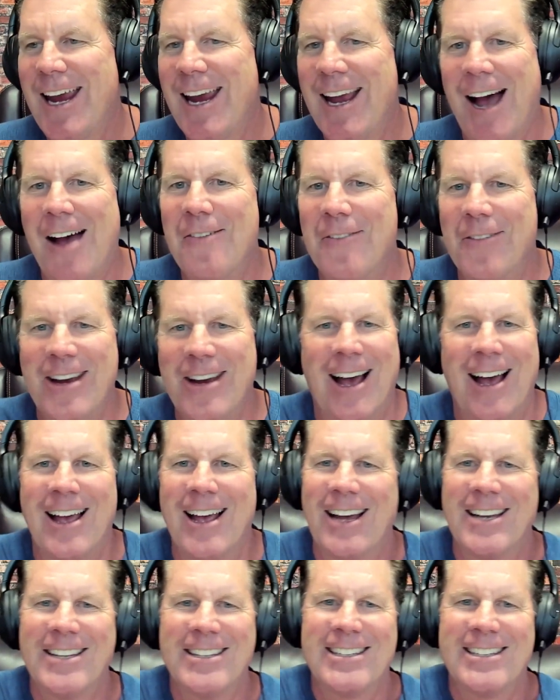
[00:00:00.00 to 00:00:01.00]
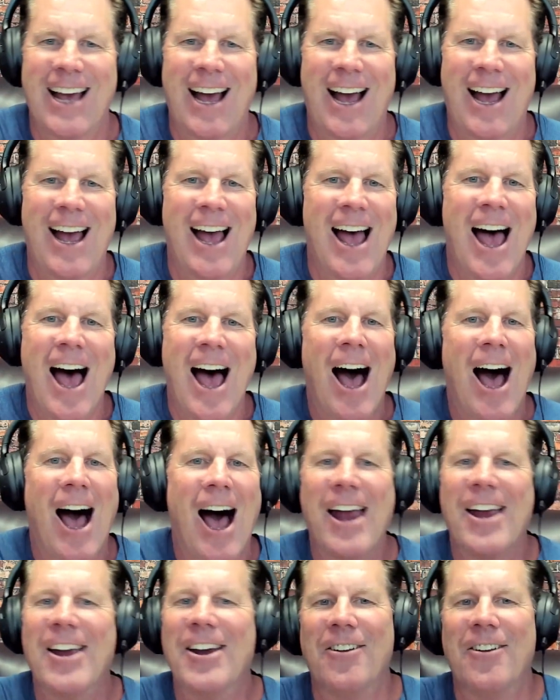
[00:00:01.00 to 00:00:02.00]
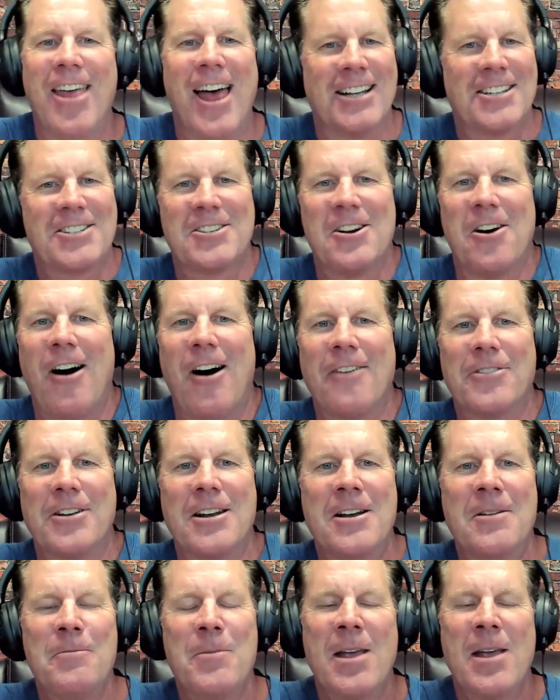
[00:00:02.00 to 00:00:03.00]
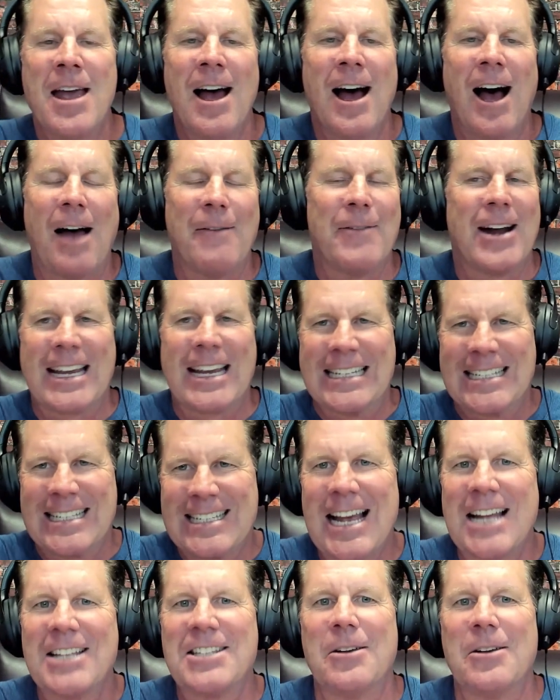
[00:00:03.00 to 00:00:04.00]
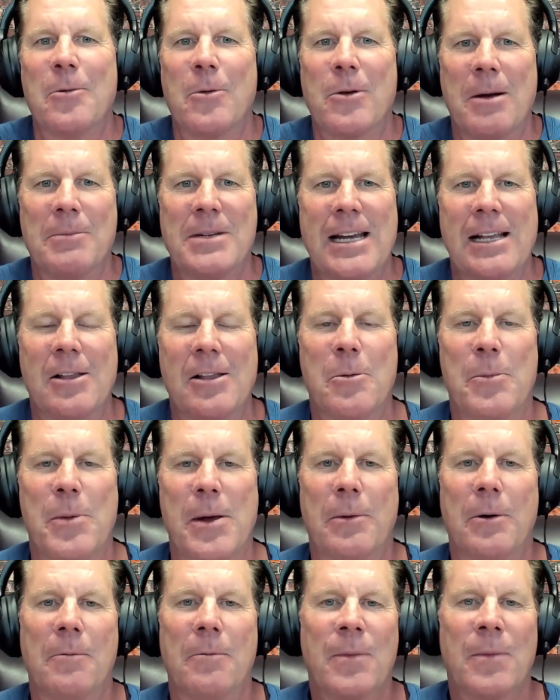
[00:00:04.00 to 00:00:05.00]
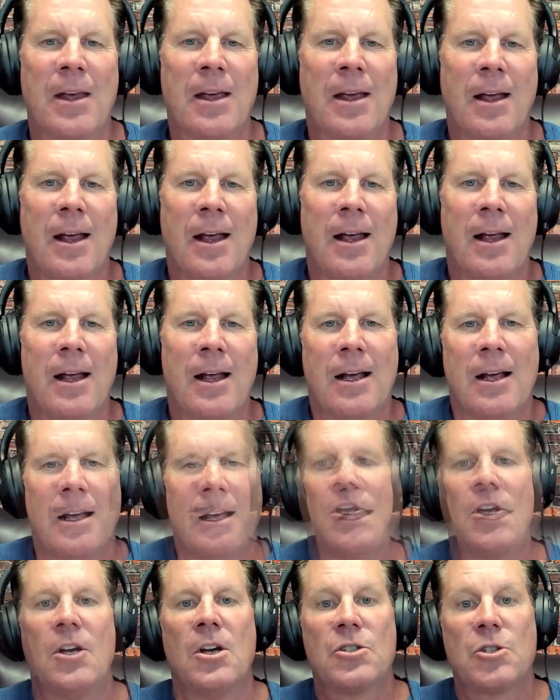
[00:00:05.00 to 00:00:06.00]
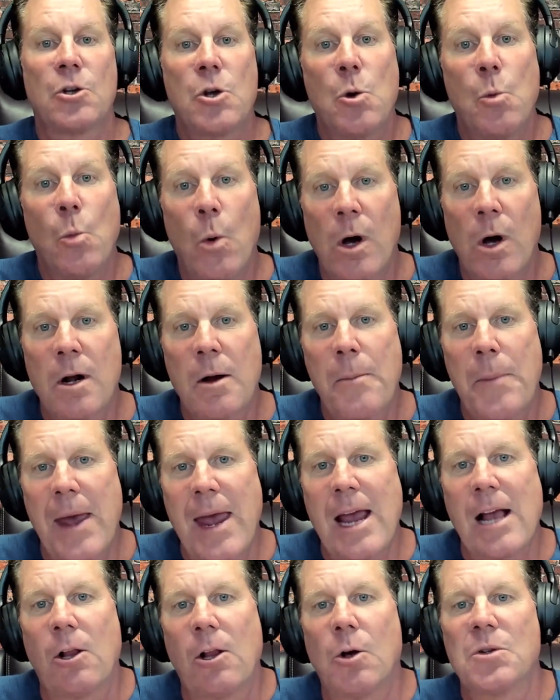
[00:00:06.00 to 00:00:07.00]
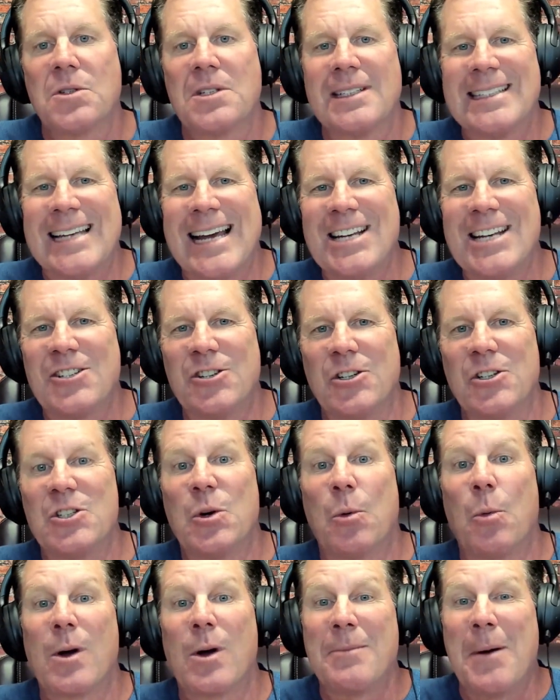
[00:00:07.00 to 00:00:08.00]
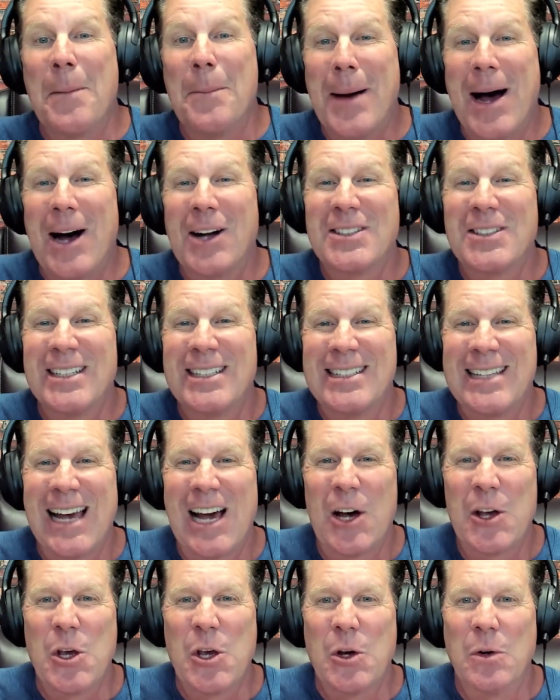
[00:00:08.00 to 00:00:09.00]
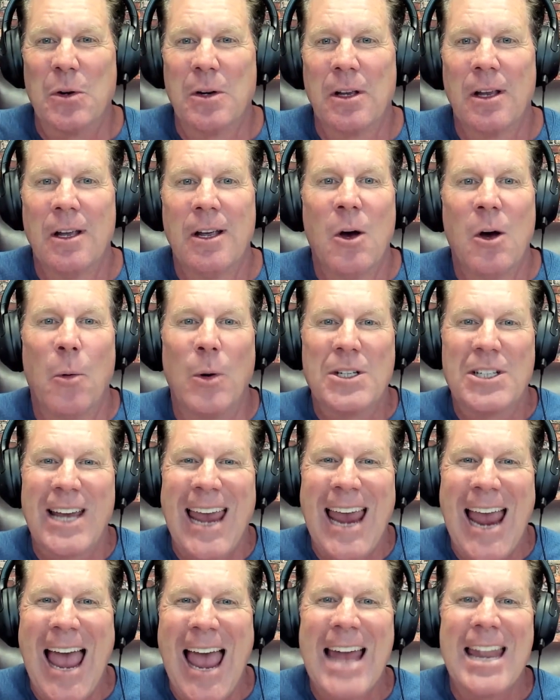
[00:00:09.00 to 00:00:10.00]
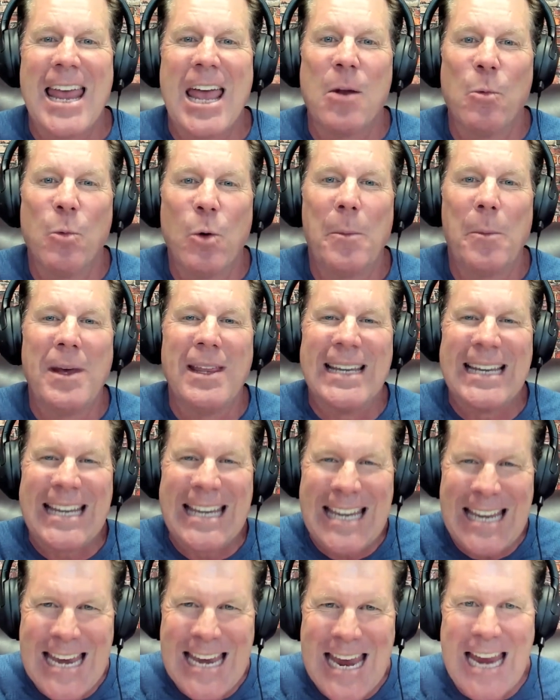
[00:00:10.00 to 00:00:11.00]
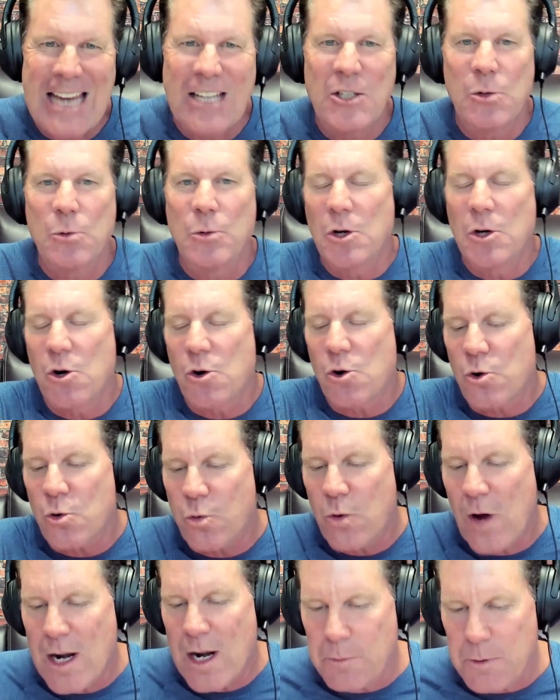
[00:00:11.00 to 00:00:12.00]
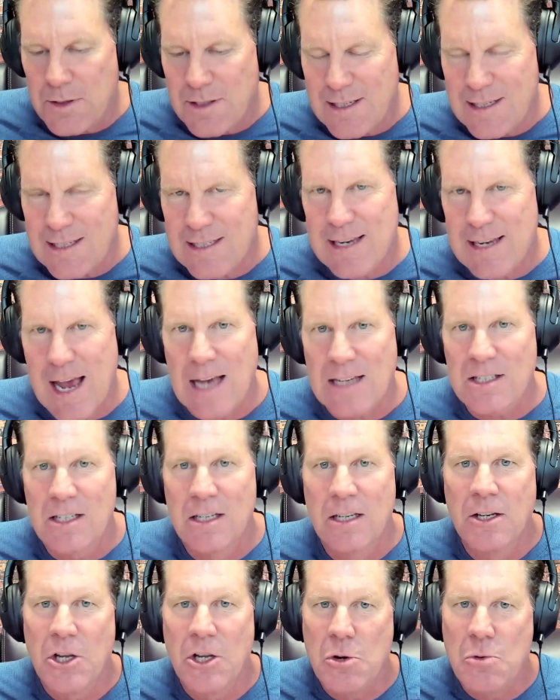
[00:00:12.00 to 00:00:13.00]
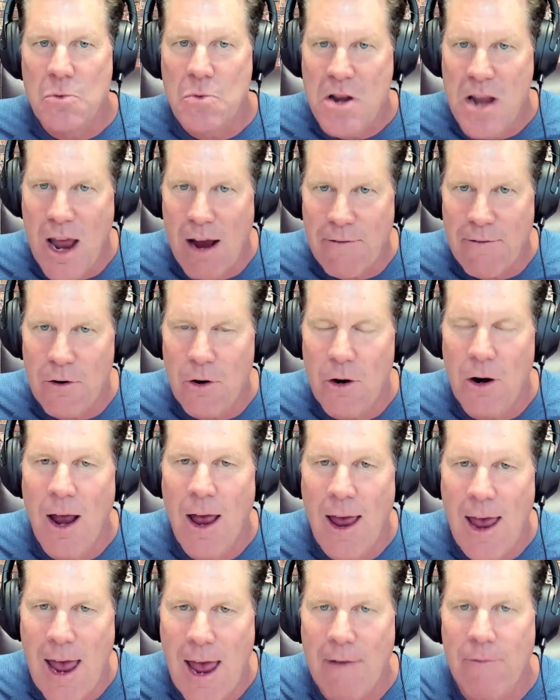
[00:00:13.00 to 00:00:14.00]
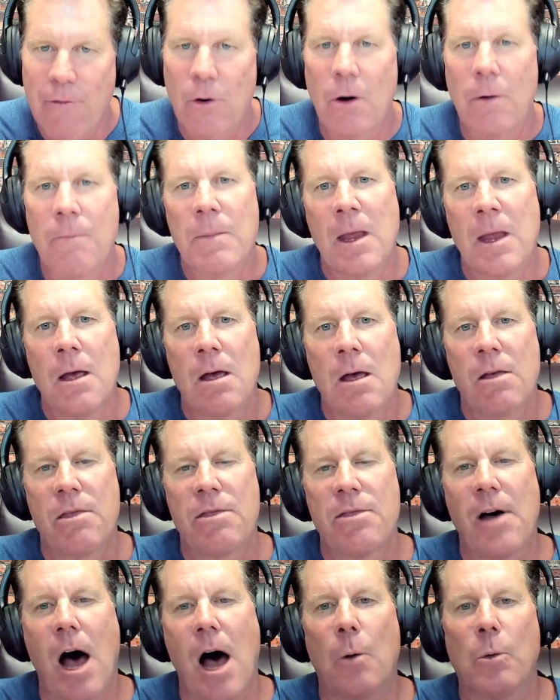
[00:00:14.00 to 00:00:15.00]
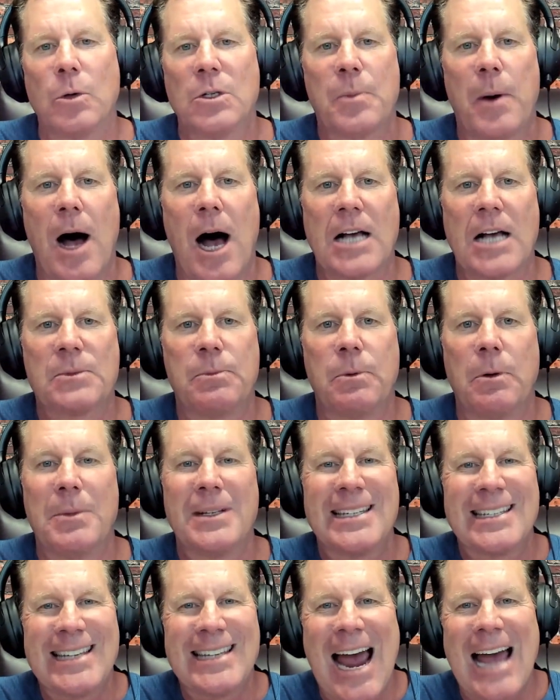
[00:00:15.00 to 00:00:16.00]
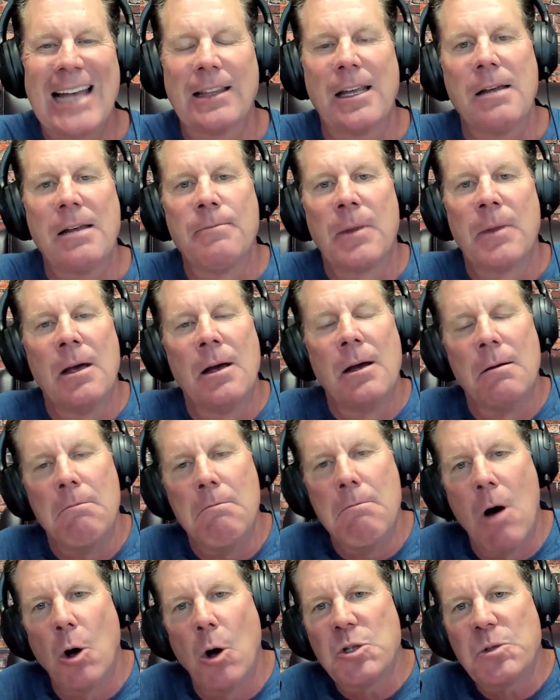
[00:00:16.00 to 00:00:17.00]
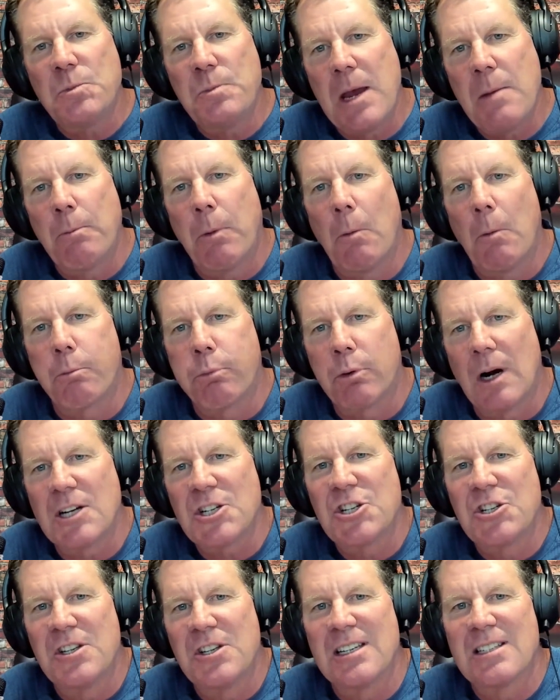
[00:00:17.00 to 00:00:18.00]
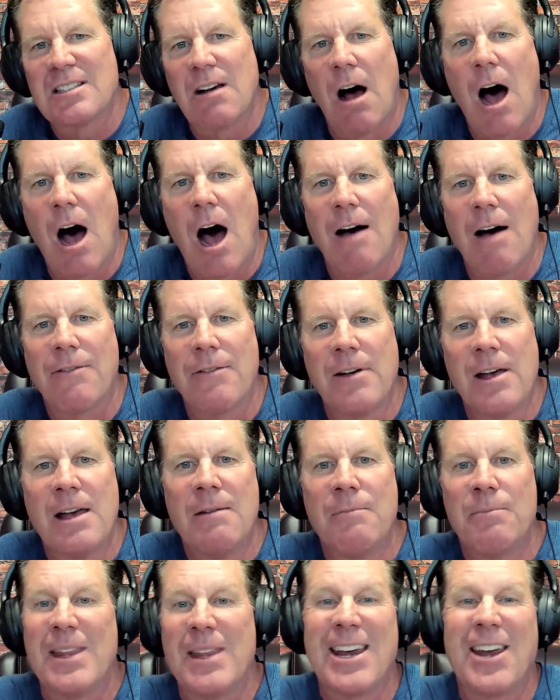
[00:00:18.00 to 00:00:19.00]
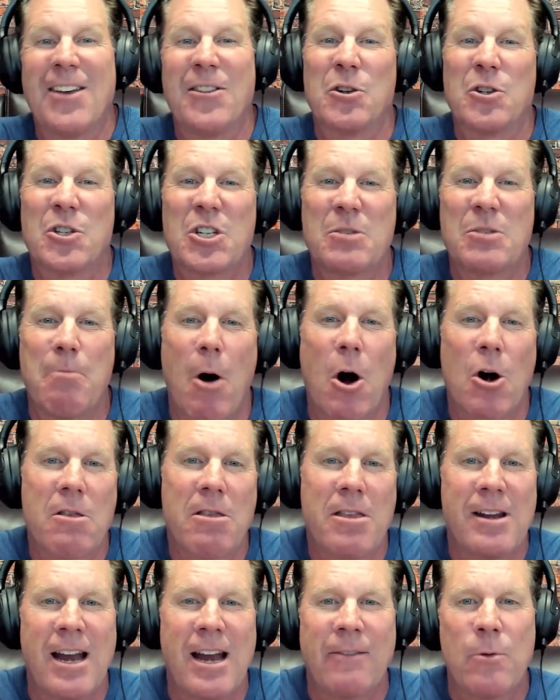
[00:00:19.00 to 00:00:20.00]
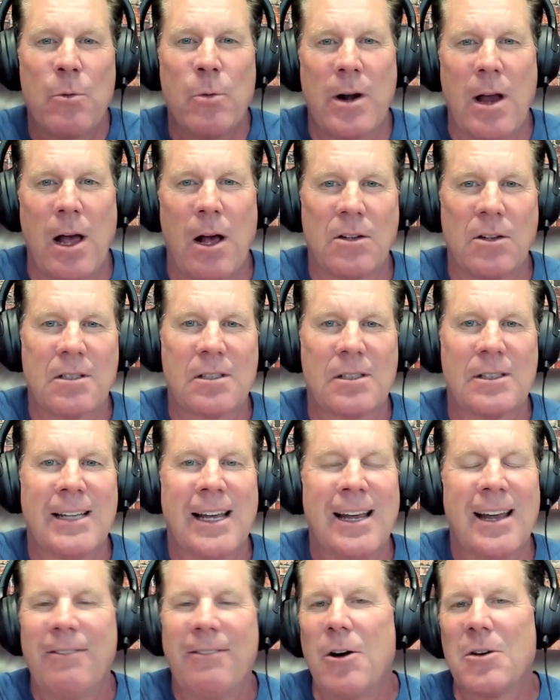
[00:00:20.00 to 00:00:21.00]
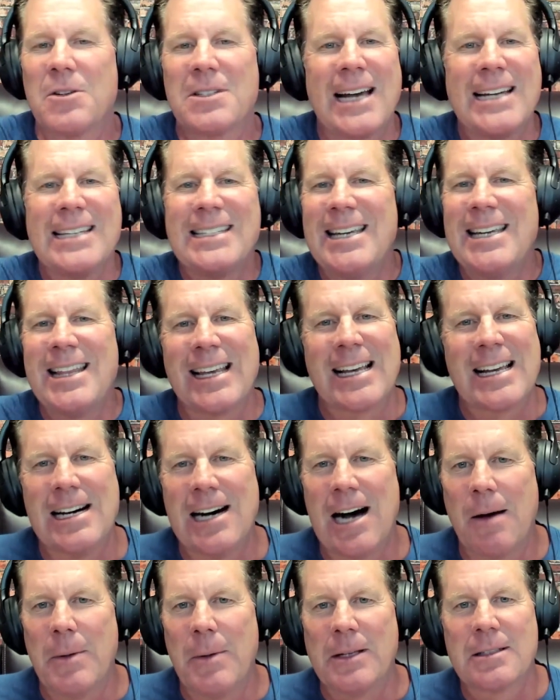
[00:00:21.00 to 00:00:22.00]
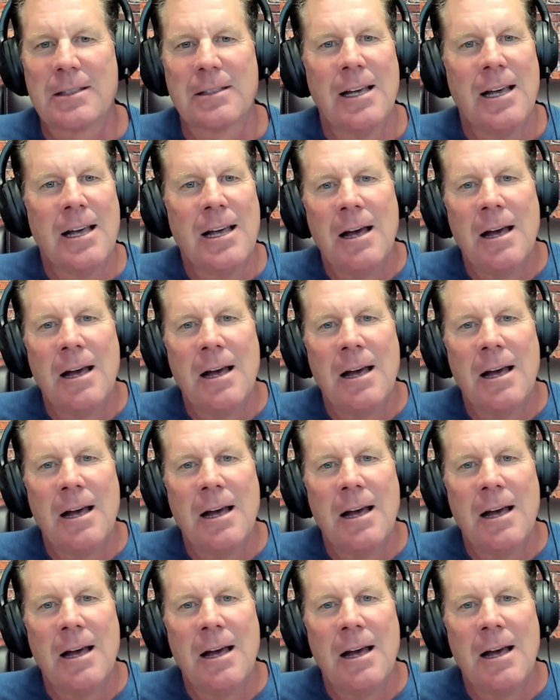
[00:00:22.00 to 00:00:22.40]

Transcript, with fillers: I, mean, I, hear that so often. I mean, I can sense it when I'm dealing with people. So you want to pay close attention to what I'm about to tell you, which can and will be the key to incredible success you never, ever thought was possible. But sadly, most people brush this off, thinking they're smarter than everyone else. Folks, I see the comments.